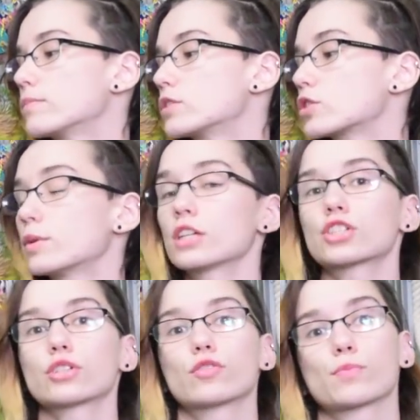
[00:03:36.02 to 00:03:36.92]
So making
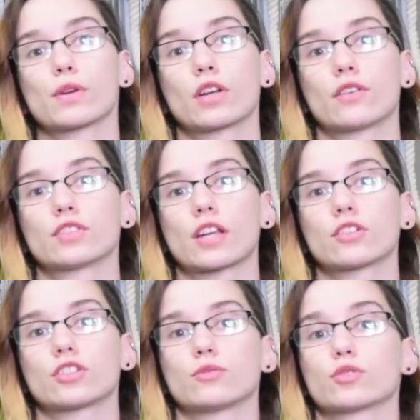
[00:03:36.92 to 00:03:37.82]
sure he was burning off his
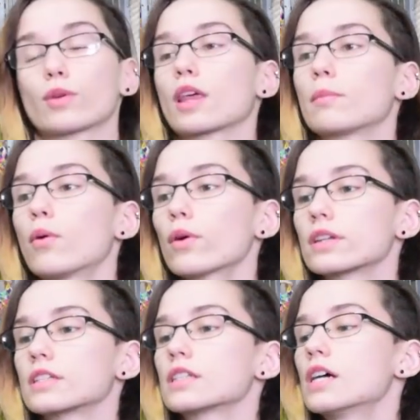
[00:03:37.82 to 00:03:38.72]
energy was really
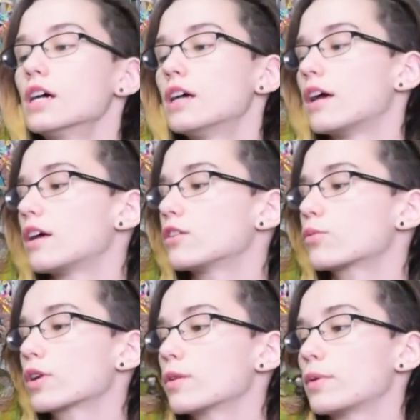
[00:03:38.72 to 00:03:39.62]
important, and
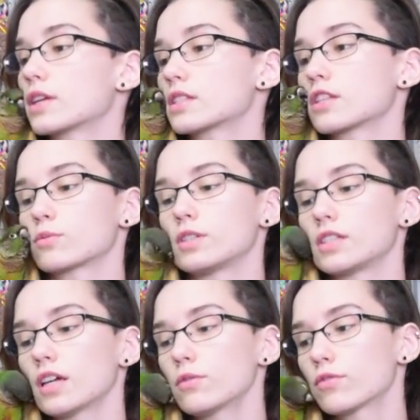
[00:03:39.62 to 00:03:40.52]
one of the biggest things we
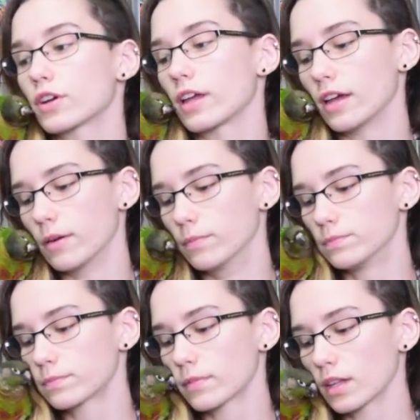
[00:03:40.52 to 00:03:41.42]
did for
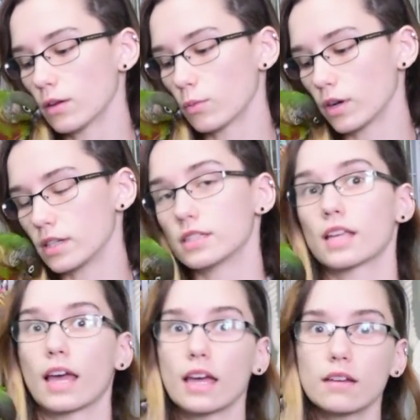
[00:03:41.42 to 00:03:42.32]
him was
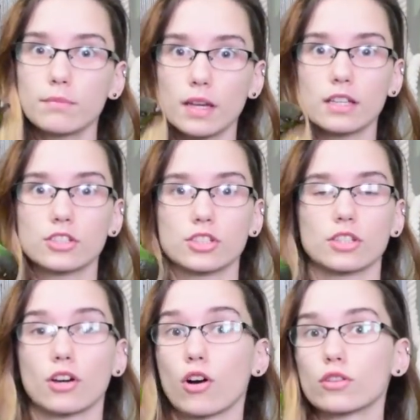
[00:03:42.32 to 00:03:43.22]
A, making sure
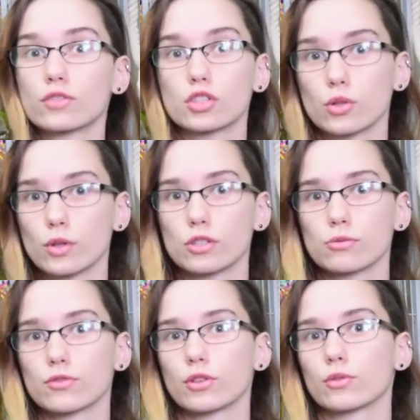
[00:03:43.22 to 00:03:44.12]
that all of his toys
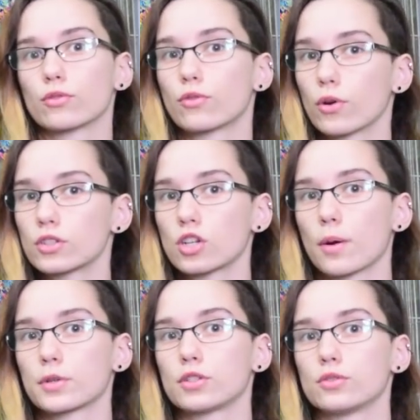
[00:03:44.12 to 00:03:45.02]
were filled with foraging
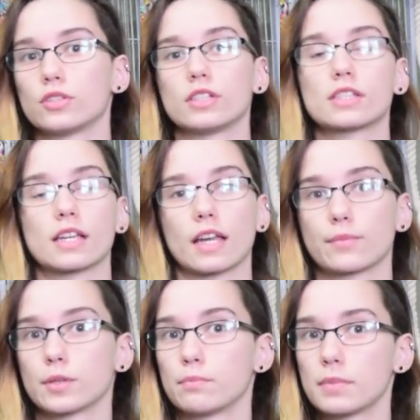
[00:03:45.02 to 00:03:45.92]
opportunities that
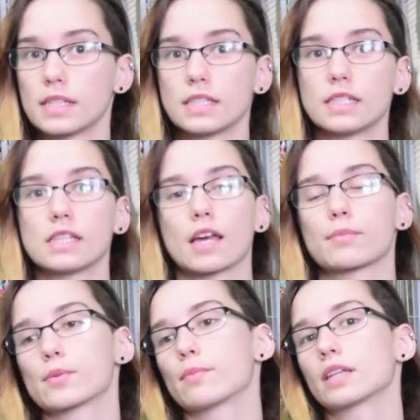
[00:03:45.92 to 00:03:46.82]
kept him busy, that
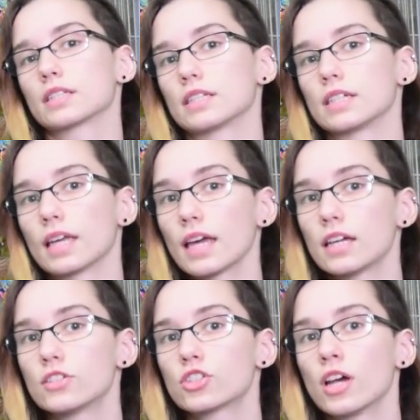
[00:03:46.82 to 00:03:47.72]
kept him mentally
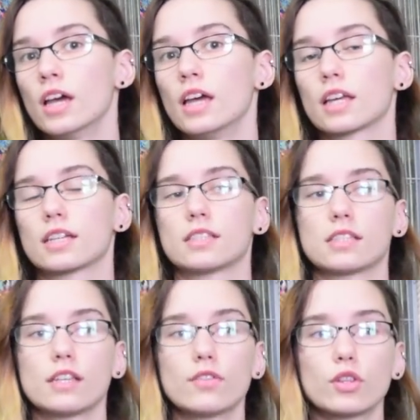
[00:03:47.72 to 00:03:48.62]
engaged, because
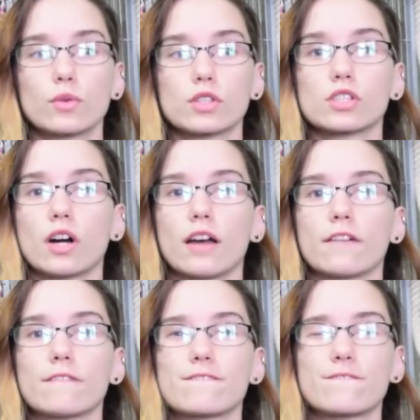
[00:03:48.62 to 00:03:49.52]
even though it's
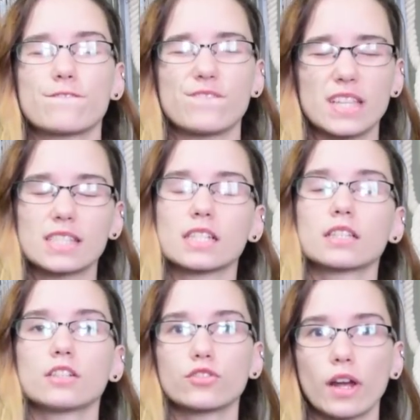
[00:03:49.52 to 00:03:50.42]
not
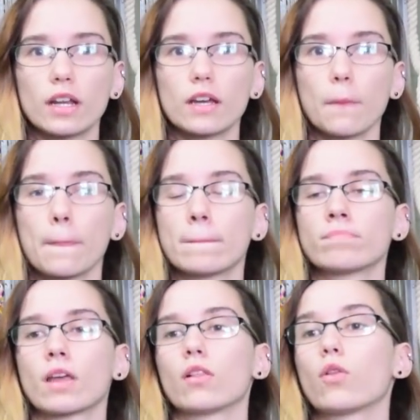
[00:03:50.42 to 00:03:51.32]
physically draining,
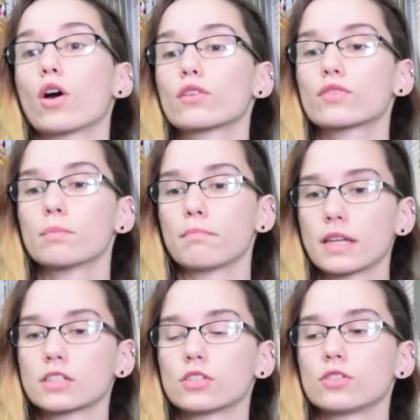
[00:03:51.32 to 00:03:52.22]
a lot of the
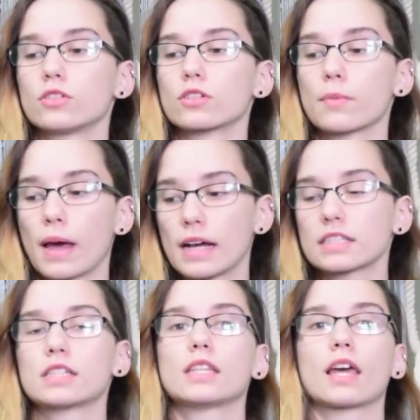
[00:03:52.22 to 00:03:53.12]
mental
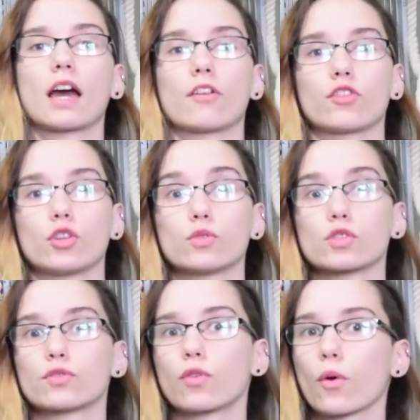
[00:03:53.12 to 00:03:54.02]
capacity they have to use
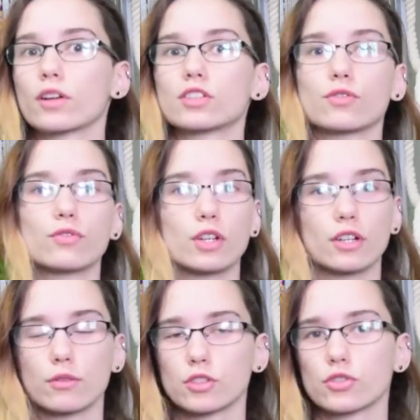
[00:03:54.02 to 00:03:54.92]
to forage and
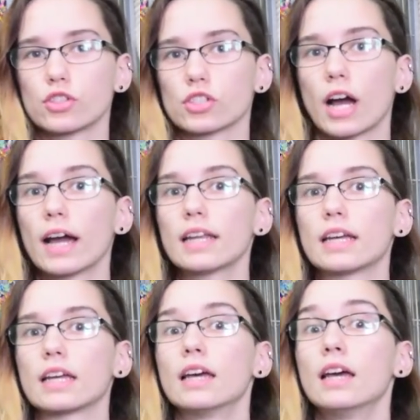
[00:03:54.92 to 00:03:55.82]
figure out retreats or
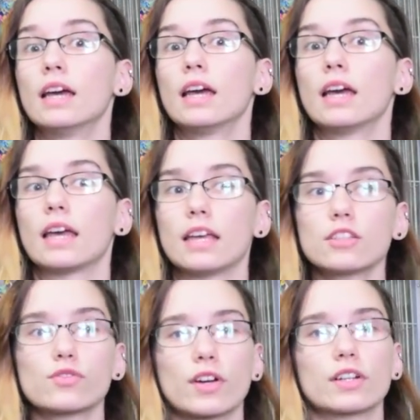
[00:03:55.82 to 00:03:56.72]
hiding
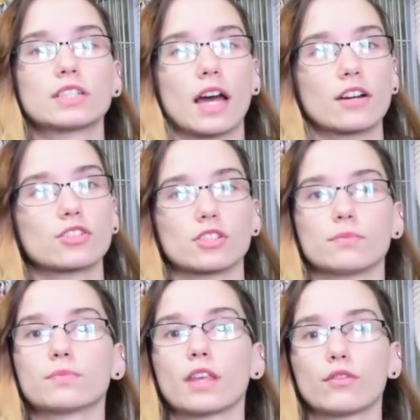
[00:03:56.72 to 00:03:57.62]
is very
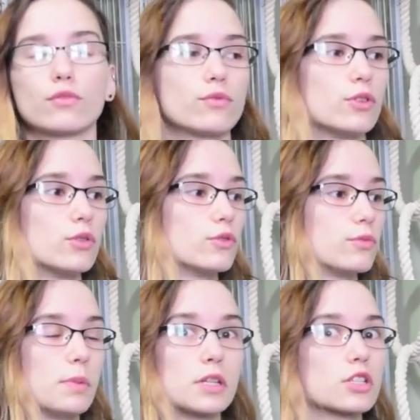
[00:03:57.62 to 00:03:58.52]
tiresome. If
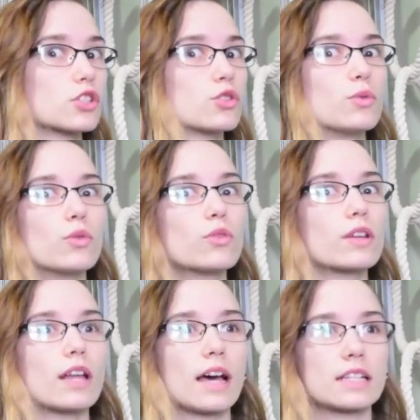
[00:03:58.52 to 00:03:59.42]
you've been to school
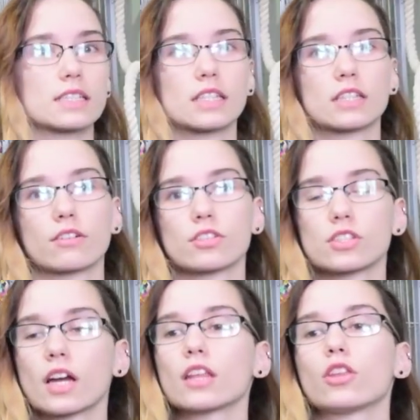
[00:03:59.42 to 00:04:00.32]
and had to sit there and
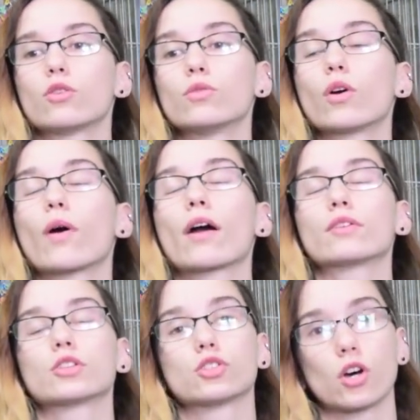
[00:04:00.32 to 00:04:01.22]
study, you know how
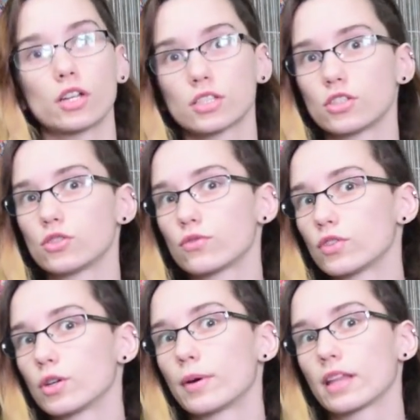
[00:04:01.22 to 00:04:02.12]
exhausted you can
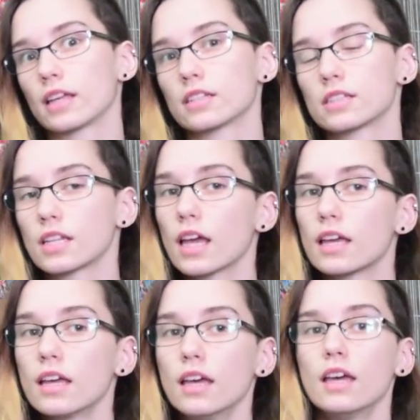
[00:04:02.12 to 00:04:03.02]
feel by the end of the day.